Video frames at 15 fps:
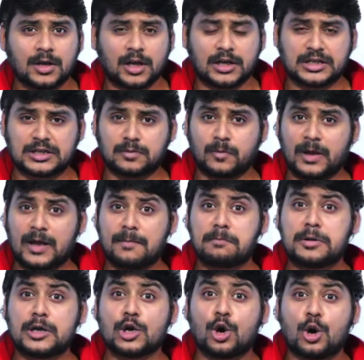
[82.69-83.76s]
It is way
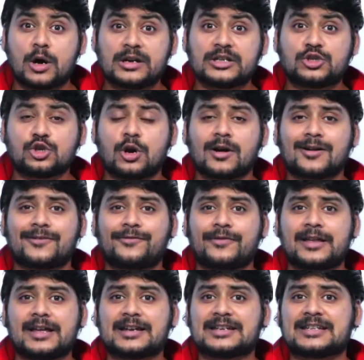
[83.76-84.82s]
beyond
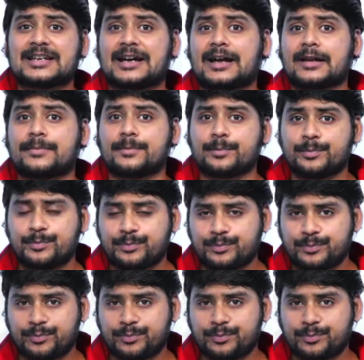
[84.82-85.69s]
geography and time.